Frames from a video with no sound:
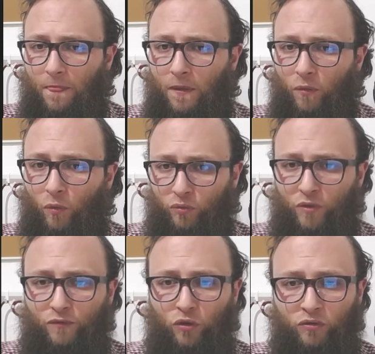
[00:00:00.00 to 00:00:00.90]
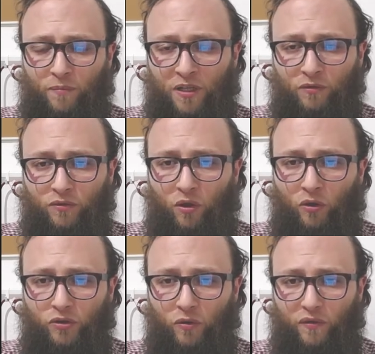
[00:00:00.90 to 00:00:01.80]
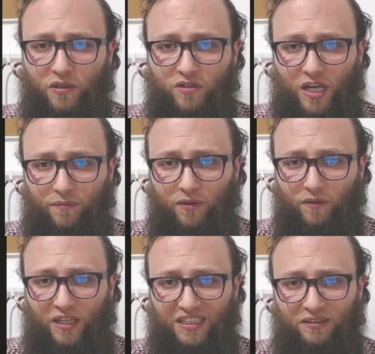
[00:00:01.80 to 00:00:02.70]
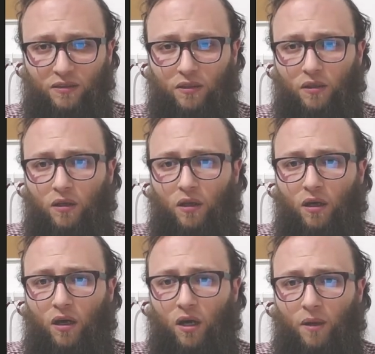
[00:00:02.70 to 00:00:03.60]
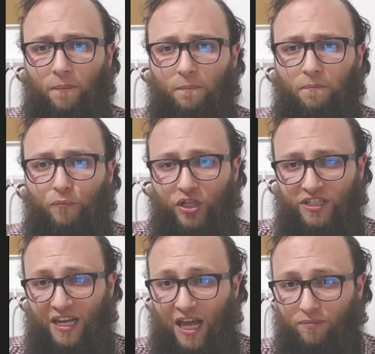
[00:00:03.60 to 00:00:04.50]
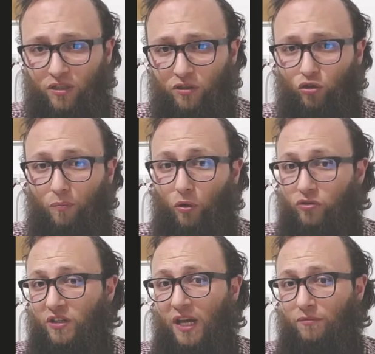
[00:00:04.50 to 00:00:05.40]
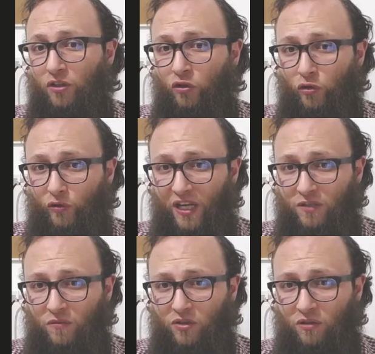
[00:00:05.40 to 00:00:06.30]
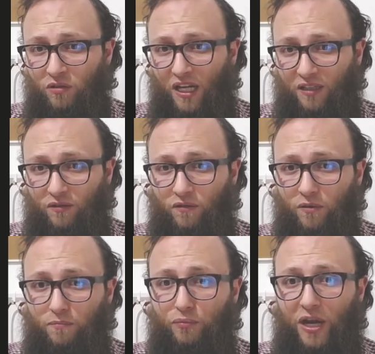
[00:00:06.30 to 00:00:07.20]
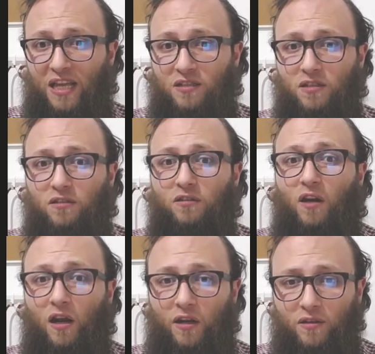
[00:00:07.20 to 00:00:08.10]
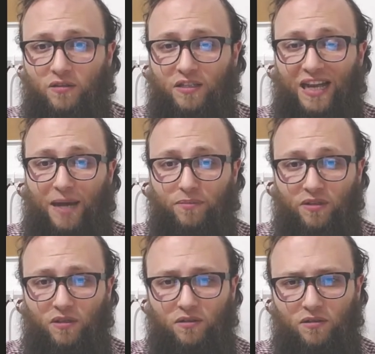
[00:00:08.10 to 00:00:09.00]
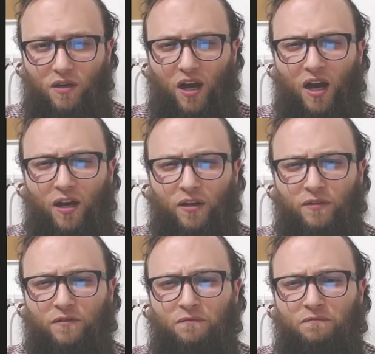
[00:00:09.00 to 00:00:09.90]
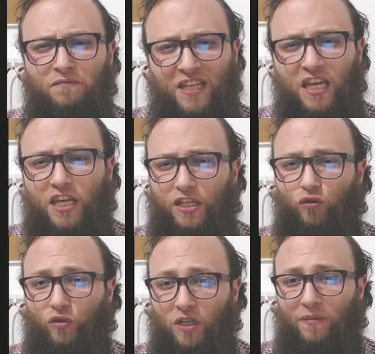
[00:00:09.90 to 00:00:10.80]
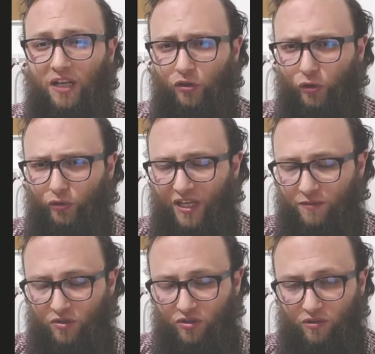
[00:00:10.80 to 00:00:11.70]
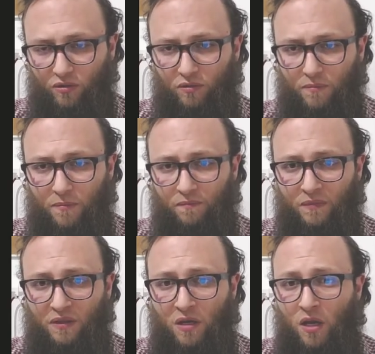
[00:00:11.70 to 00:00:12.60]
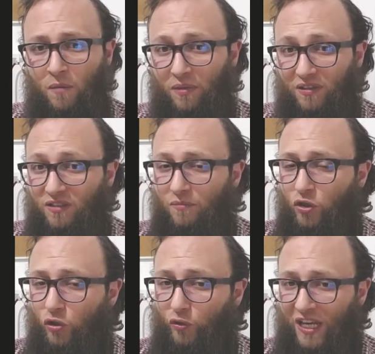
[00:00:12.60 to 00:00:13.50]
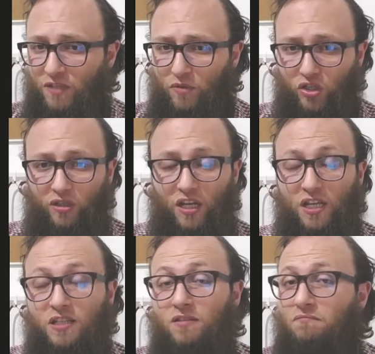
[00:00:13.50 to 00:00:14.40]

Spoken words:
what we've talked about also in this chapter, that presynaptic to postsynaptic neurotransmission at the brain's trillion synapses are key to chemical neurotransmission. But some neurotransmission is